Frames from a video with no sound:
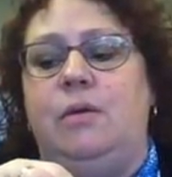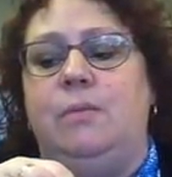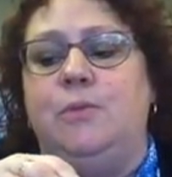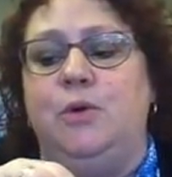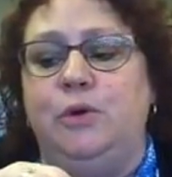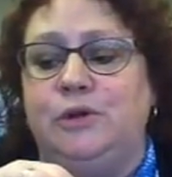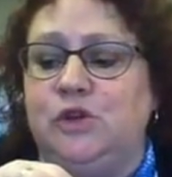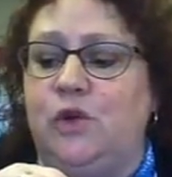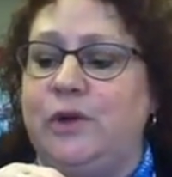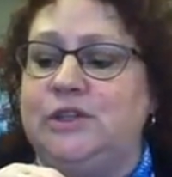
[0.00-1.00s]
Mughals
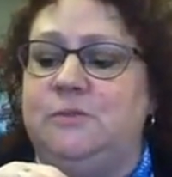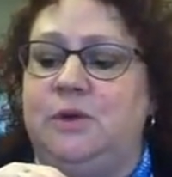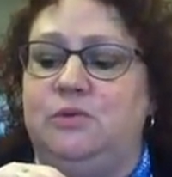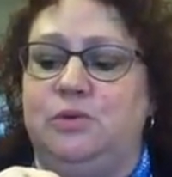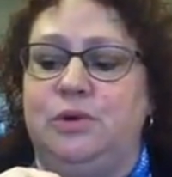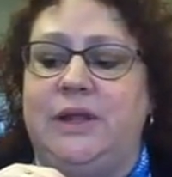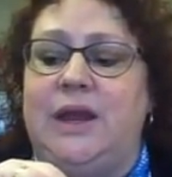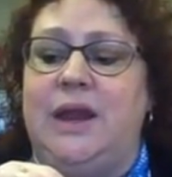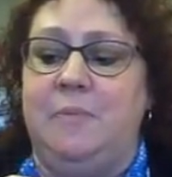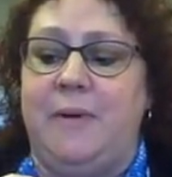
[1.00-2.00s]
are going to be ruling
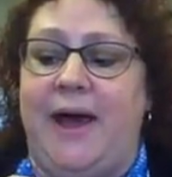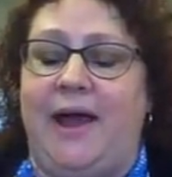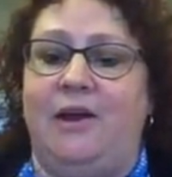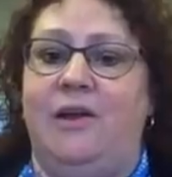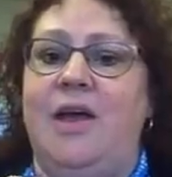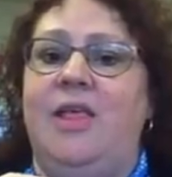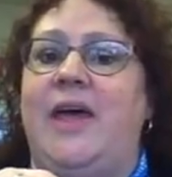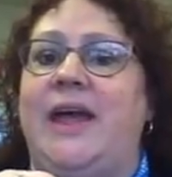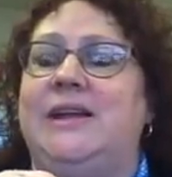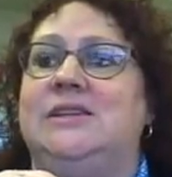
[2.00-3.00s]
an empire
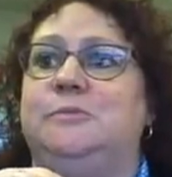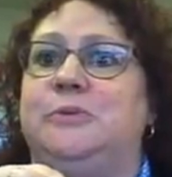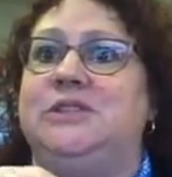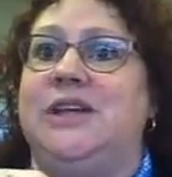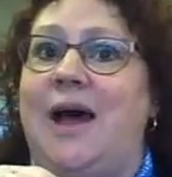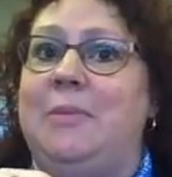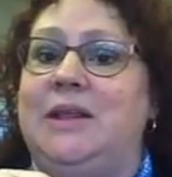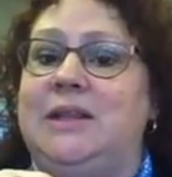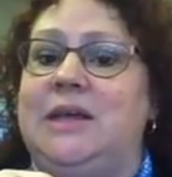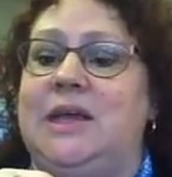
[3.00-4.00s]
that is
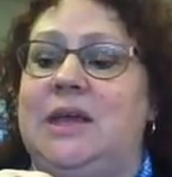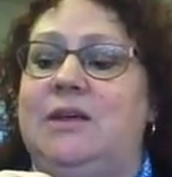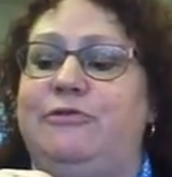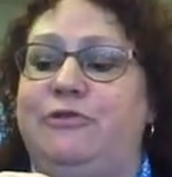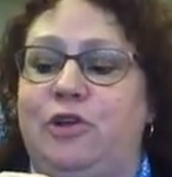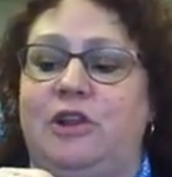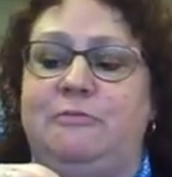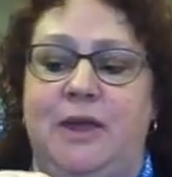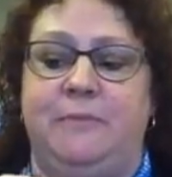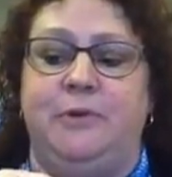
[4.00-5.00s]
predominantly full of
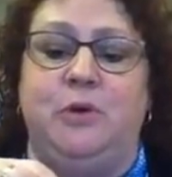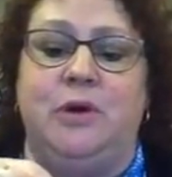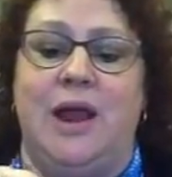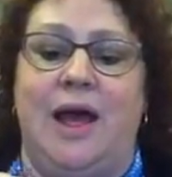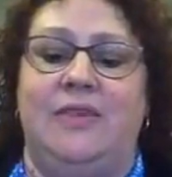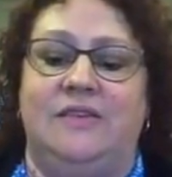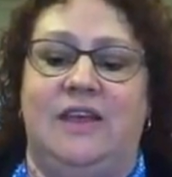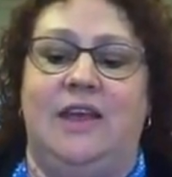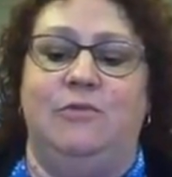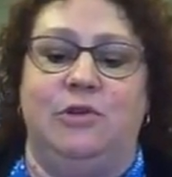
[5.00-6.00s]
people who are not the
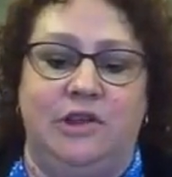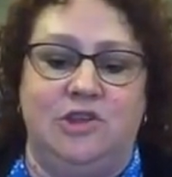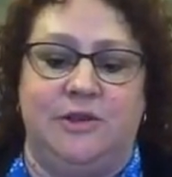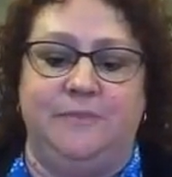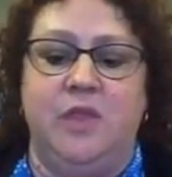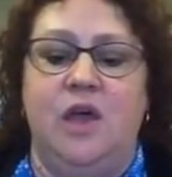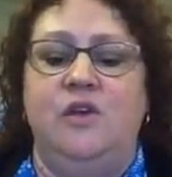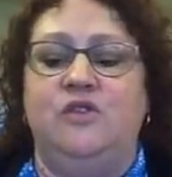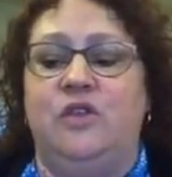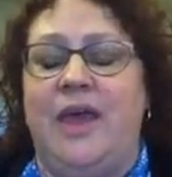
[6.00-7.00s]
same religion.
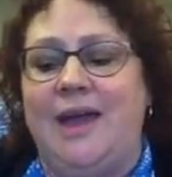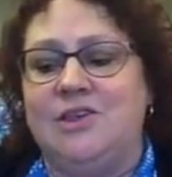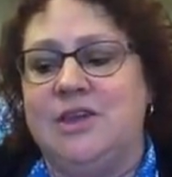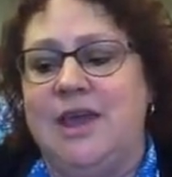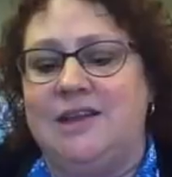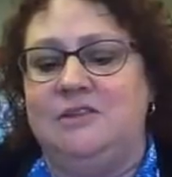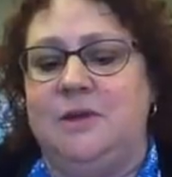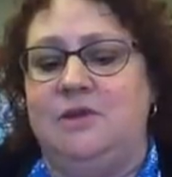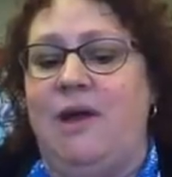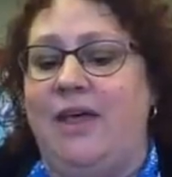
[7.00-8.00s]
So they actually had to
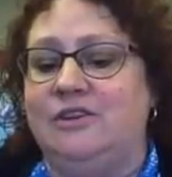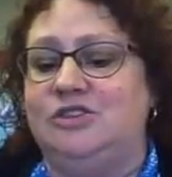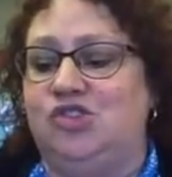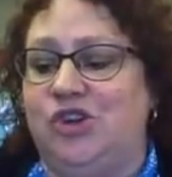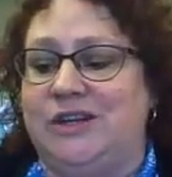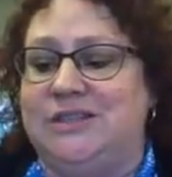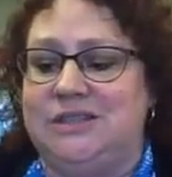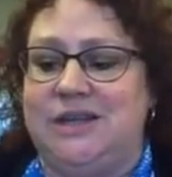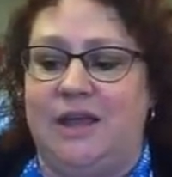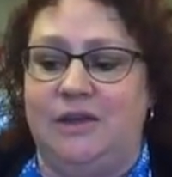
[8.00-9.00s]
be rather strict to
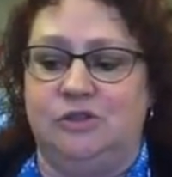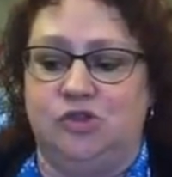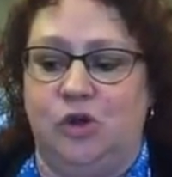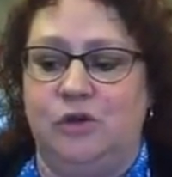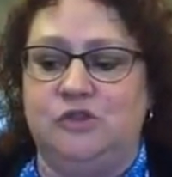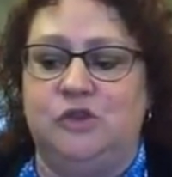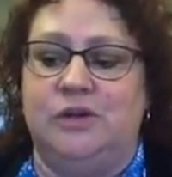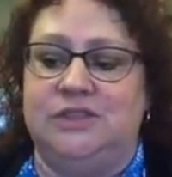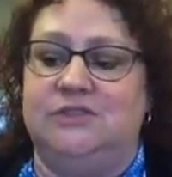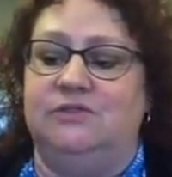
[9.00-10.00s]
stay in control. So
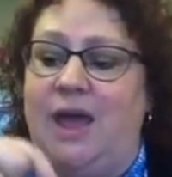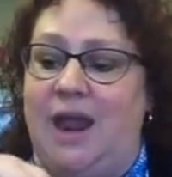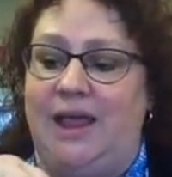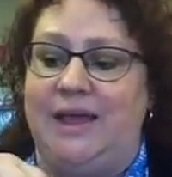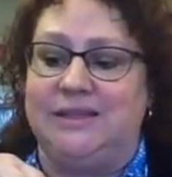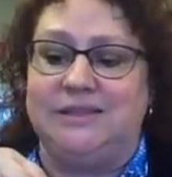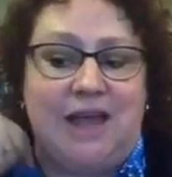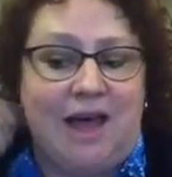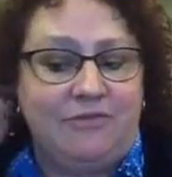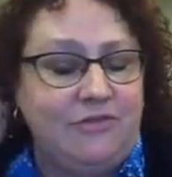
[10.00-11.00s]
it's kind of like the
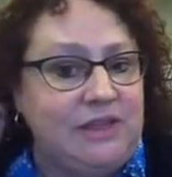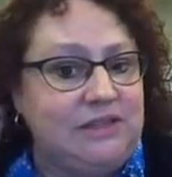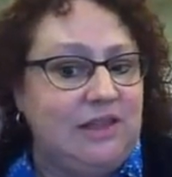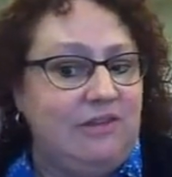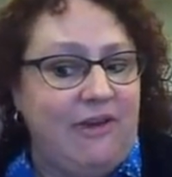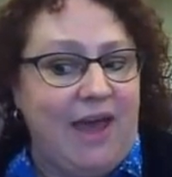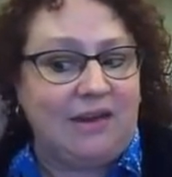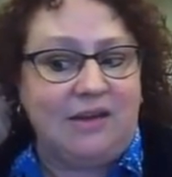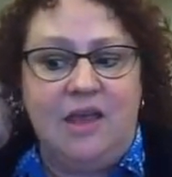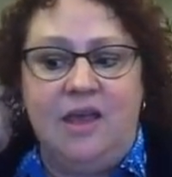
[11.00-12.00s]
Safavids in the
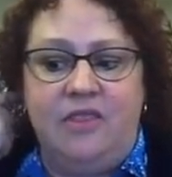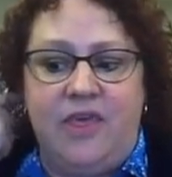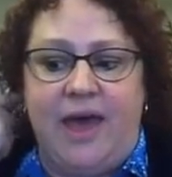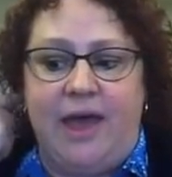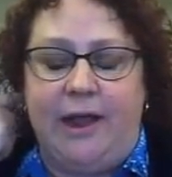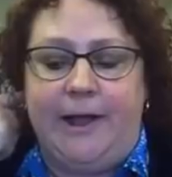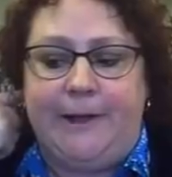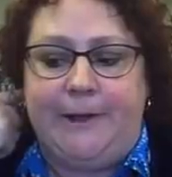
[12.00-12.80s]
fact that